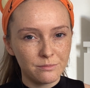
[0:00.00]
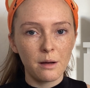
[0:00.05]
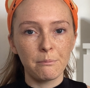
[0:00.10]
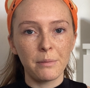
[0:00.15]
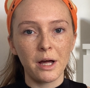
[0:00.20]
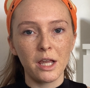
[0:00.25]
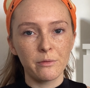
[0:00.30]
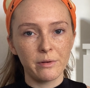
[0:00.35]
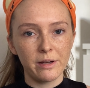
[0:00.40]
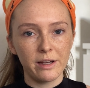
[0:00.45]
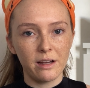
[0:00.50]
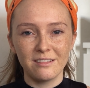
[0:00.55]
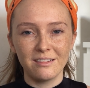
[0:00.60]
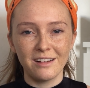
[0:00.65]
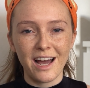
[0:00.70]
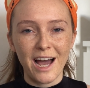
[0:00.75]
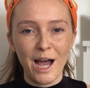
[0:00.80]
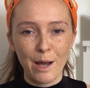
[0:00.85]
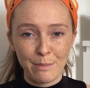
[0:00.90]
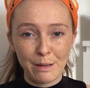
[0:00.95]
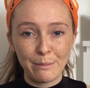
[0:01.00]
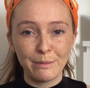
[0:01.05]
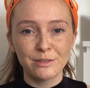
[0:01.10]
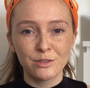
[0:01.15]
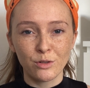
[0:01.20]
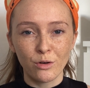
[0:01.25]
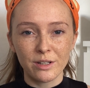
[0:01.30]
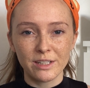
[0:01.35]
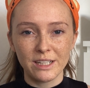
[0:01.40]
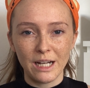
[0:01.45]
By the way, I may be
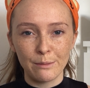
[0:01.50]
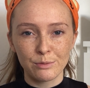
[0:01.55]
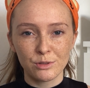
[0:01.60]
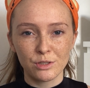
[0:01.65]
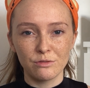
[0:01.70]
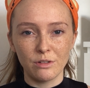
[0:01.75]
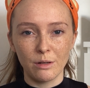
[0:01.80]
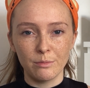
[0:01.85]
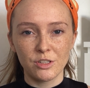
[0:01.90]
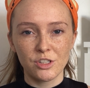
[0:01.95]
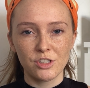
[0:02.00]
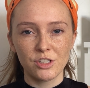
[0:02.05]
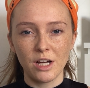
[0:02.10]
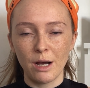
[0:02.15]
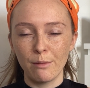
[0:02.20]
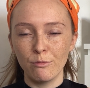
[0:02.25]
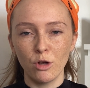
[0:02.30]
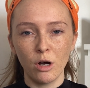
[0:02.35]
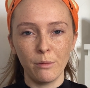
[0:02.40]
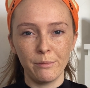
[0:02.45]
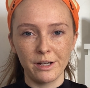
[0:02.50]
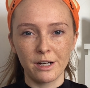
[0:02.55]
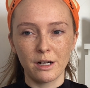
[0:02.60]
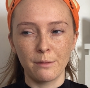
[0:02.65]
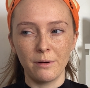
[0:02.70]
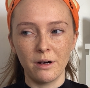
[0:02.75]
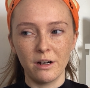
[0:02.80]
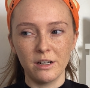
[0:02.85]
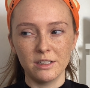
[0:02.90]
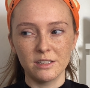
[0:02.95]
talking absolute rubbish. I'm not a makeup
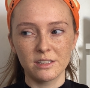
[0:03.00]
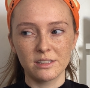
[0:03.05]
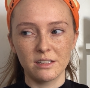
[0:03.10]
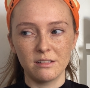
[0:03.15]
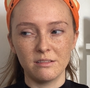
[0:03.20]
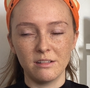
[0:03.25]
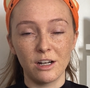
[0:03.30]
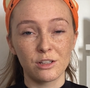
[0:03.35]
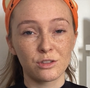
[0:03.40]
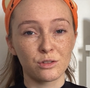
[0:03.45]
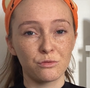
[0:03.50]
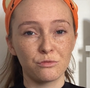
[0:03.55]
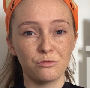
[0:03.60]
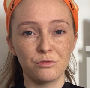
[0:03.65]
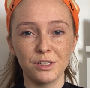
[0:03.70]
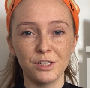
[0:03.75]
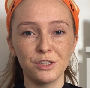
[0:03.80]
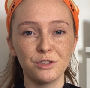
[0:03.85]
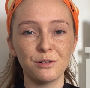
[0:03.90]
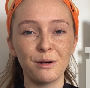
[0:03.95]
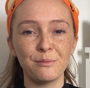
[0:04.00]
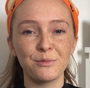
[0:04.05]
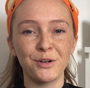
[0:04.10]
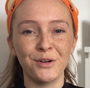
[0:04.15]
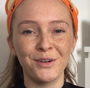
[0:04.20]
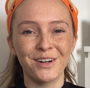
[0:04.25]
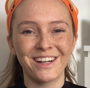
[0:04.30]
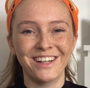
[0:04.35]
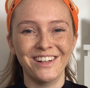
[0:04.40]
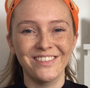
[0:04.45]
artist. I don't really know what I'm
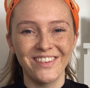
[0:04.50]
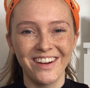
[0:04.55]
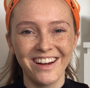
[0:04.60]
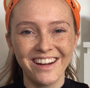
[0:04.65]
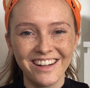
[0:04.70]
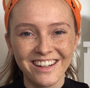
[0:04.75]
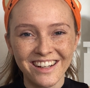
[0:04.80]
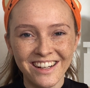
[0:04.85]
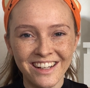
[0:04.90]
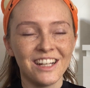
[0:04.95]
talking about.